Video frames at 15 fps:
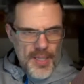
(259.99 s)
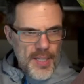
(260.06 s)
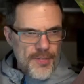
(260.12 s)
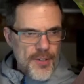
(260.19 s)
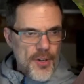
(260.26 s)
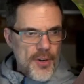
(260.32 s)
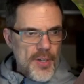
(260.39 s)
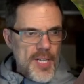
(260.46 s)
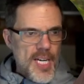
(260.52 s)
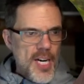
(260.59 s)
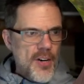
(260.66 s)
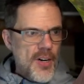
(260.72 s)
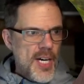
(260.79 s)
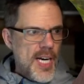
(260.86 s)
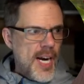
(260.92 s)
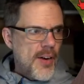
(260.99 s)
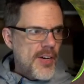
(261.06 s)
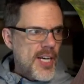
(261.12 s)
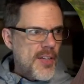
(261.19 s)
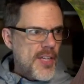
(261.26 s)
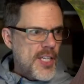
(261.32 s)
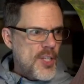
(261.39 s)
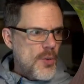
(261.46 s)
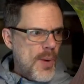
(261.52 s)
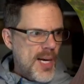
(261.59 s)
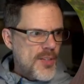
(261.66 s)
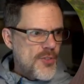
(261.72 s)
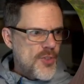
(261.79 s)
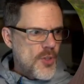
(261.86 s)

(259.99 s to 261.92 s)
if you're near an area that you want to